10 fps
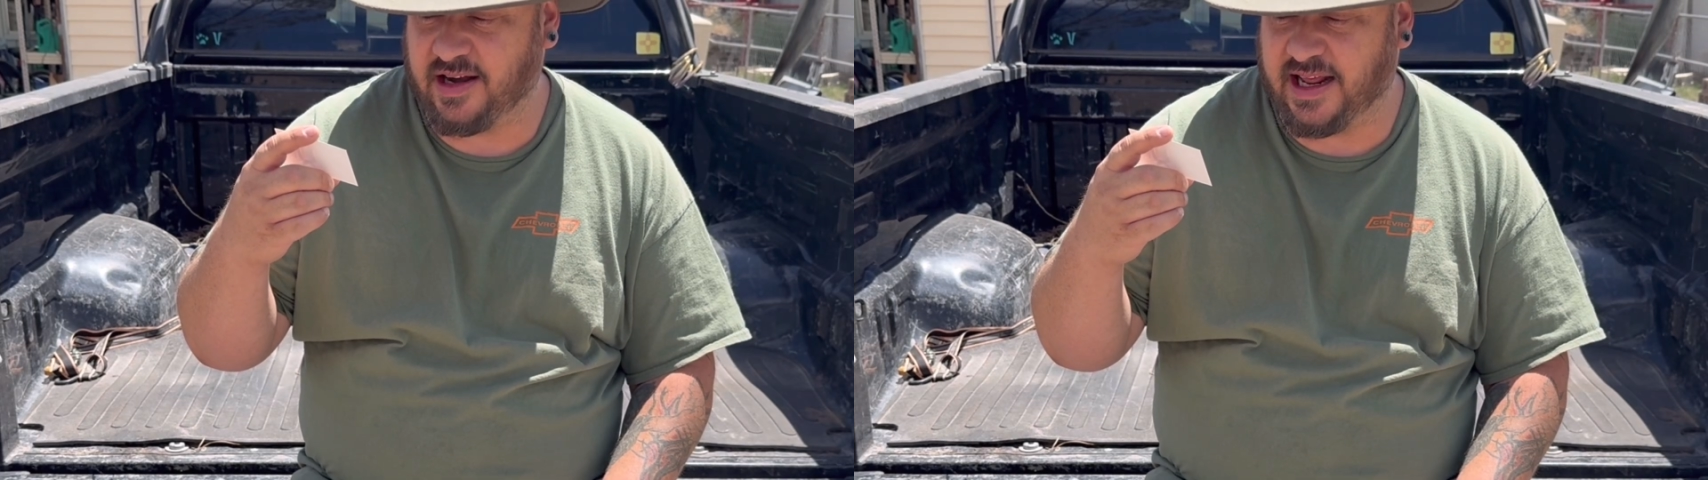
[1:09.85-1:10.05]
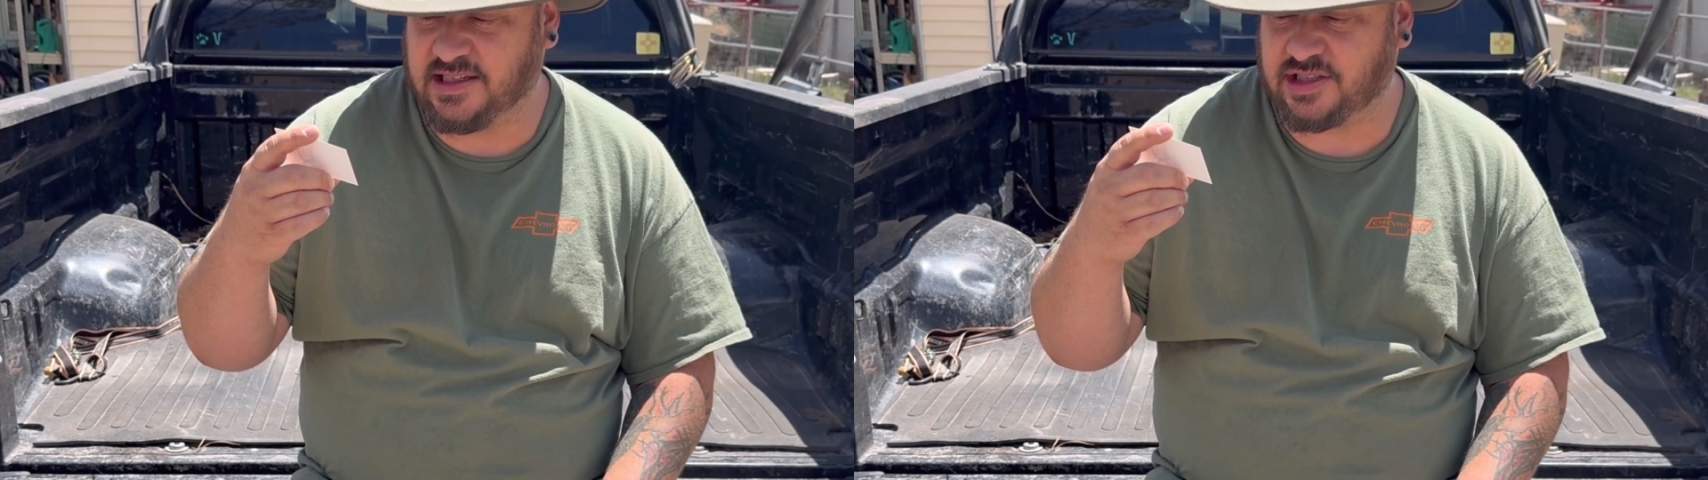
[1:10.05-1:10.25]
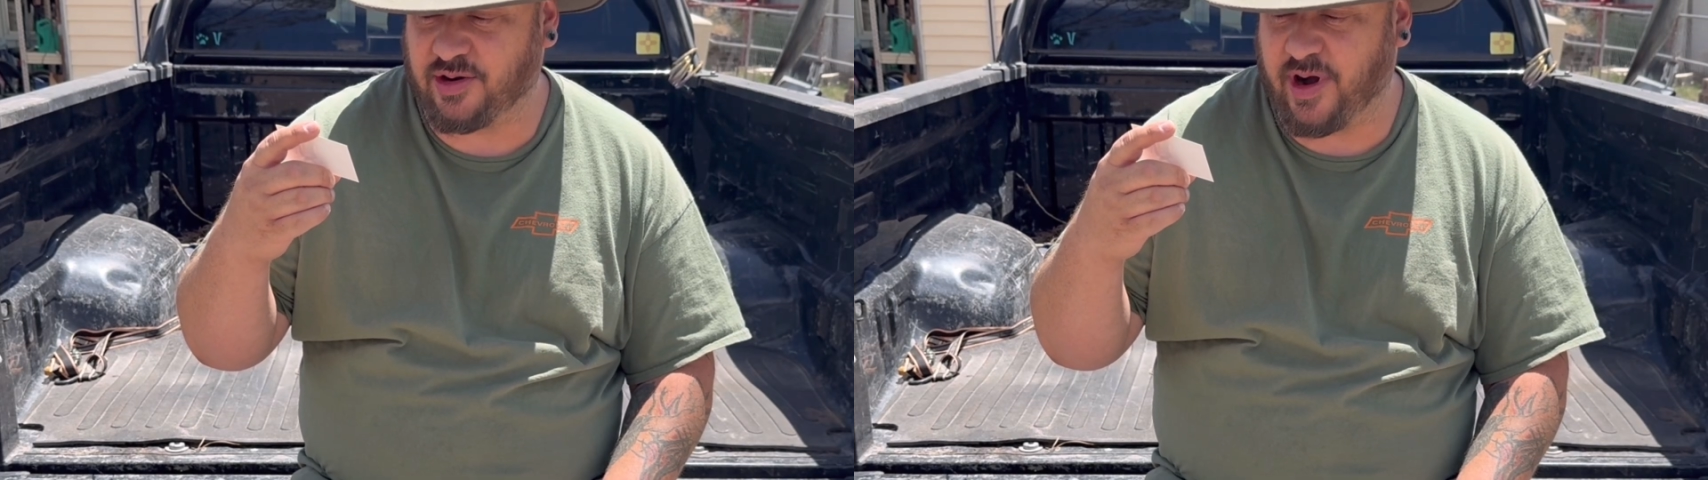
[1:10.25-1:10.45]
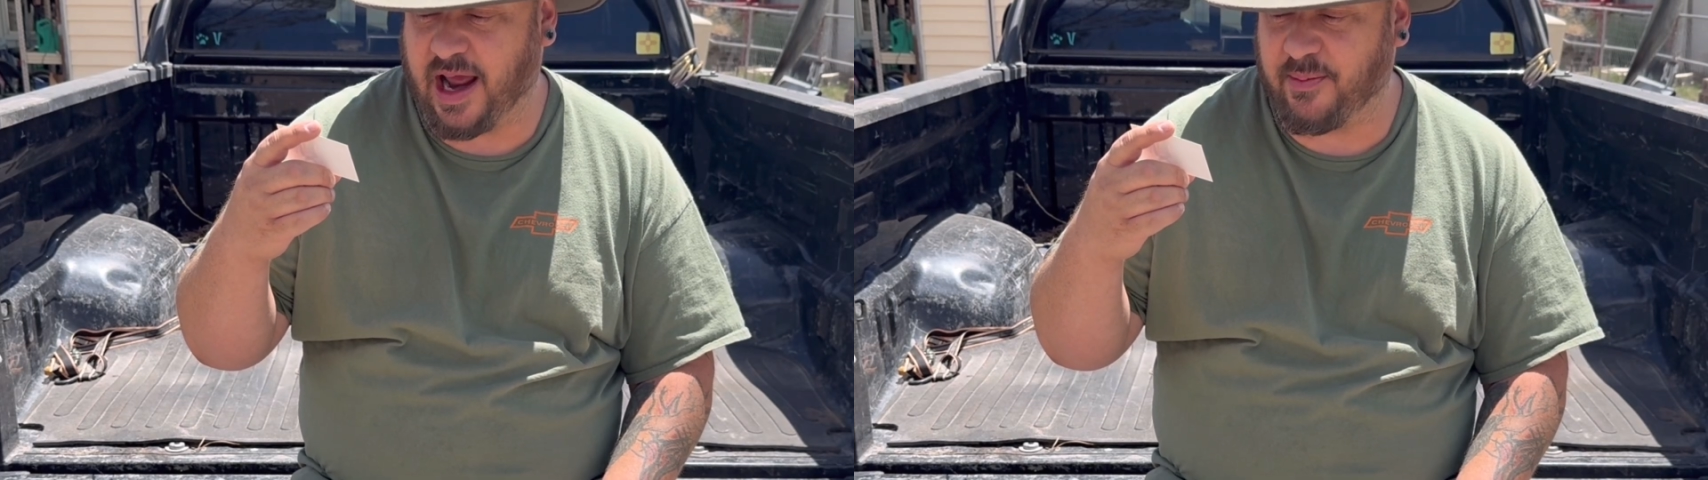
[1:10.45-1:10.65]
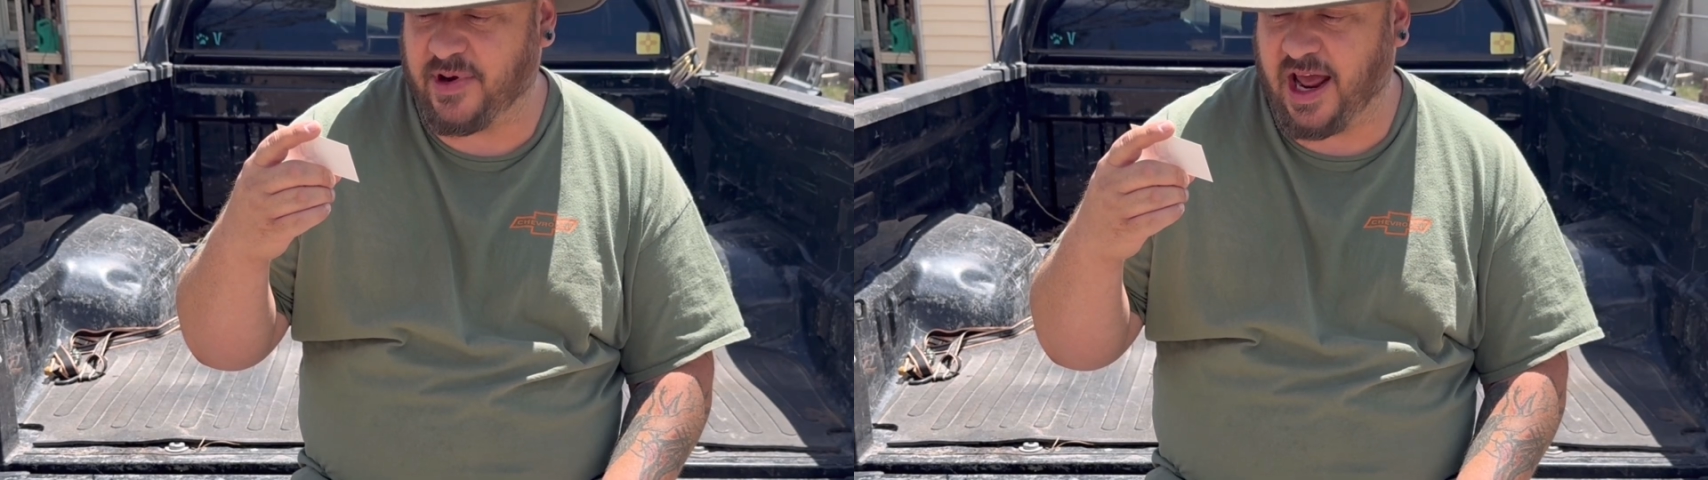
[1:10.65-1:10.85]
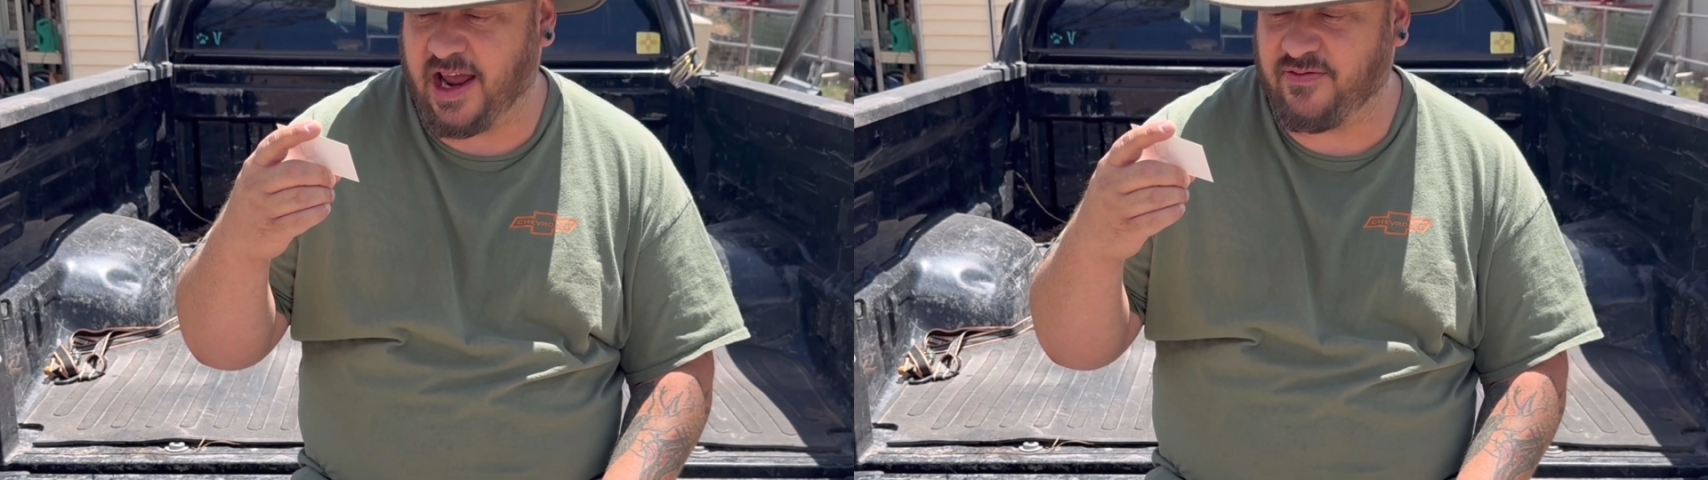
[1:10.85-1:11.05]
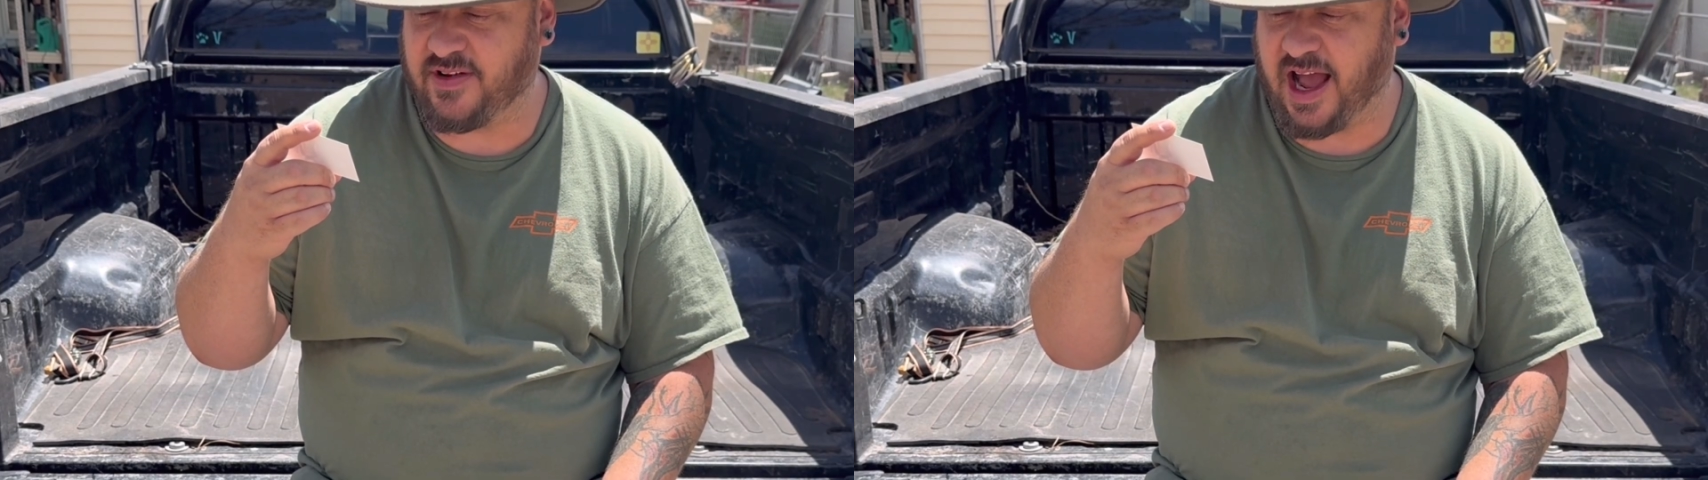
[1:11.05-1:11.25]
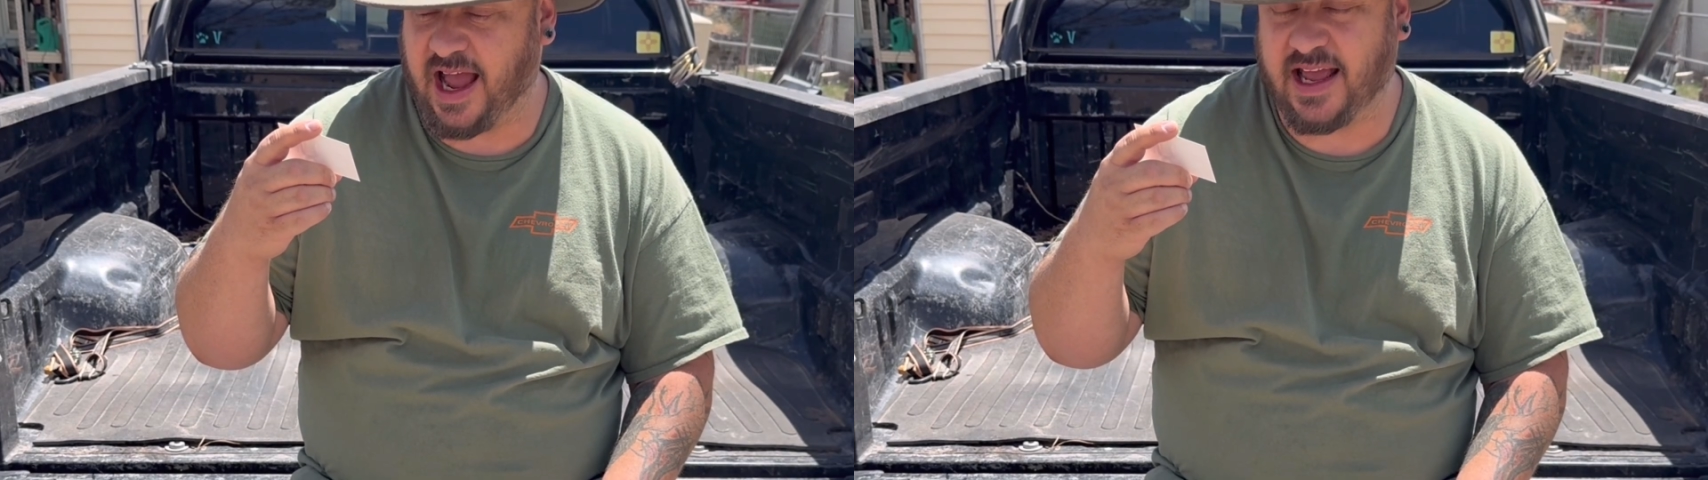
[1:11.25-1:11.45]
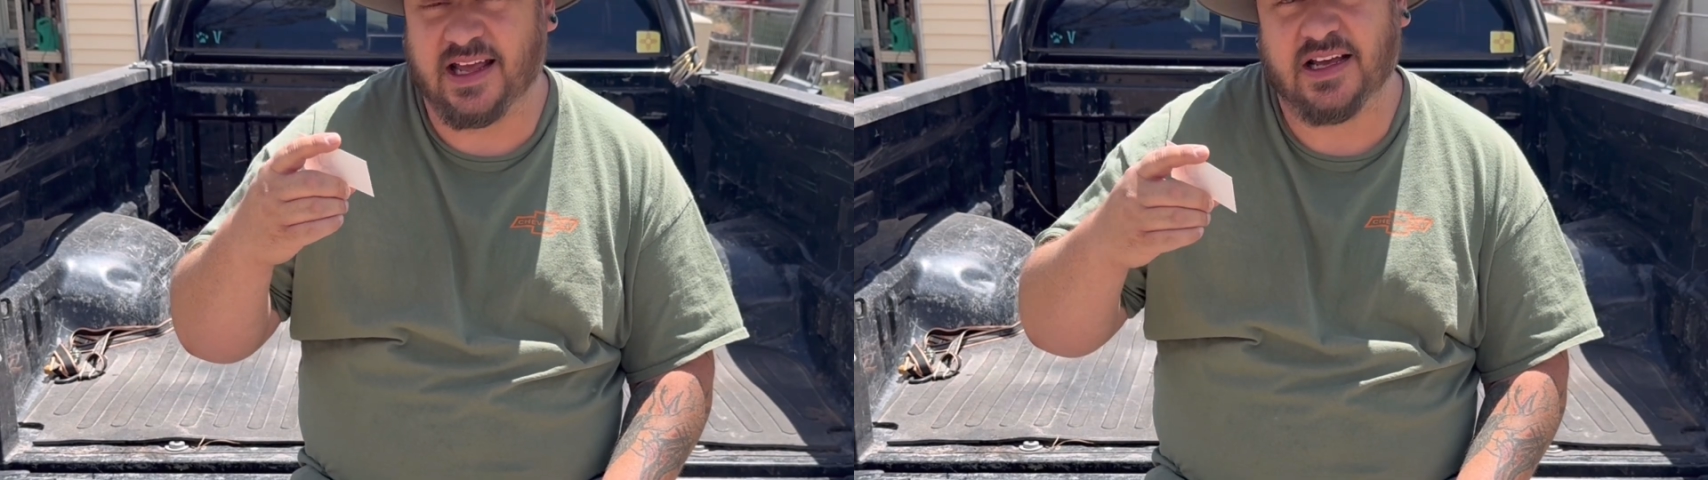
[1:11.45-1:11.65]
Instagram, knife guy